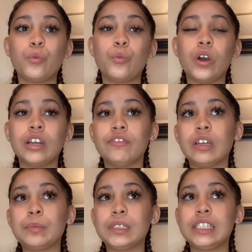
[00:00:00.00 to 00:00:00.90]
one of
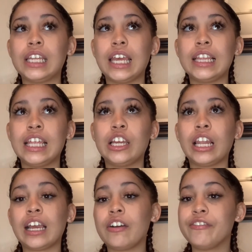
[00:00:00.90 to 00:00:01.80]
them say they're
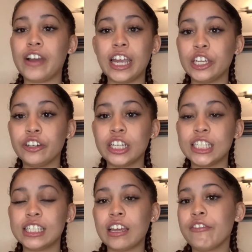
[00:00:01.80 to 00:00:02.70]
like a fighter and
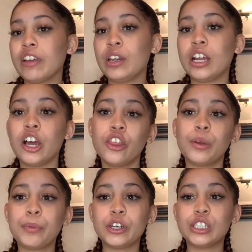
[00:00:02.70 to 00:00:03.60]
stuff, and the other
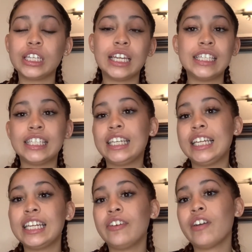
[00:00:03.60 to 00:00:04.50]
person is in
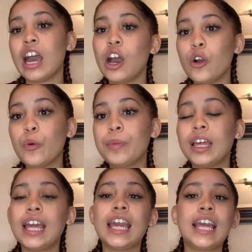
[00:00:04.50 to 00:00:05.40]
need of help.
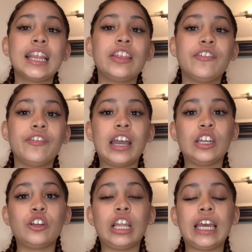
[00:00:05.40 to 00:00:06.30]
The
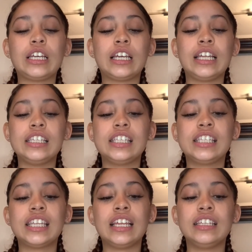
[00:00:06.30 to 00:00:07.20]
fighter like can
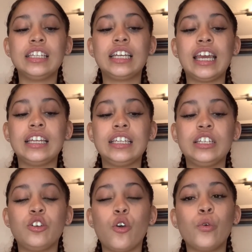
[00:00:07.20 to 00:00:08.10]

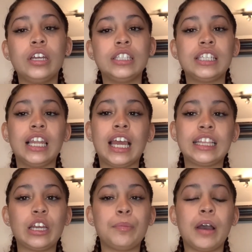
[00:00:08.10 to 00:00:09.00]
go into like
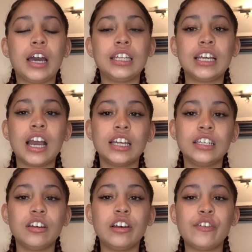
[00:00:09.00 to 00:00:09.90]
their body kind
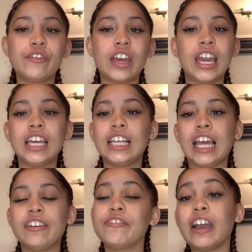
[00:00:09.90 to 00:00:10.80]
of and
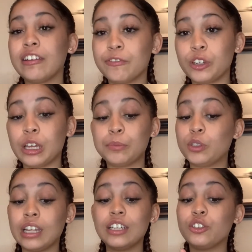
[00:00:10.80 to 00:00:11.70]
like fight for them. So
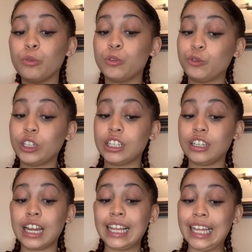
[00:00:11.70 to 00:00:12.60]
that show was really
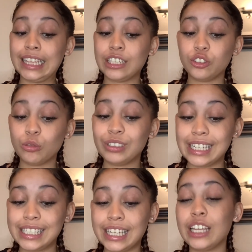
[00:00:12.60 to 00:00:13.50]
good. I like that show.
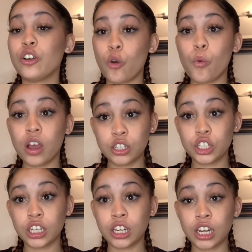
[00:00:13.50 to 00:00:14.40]
Sense8, go watch it.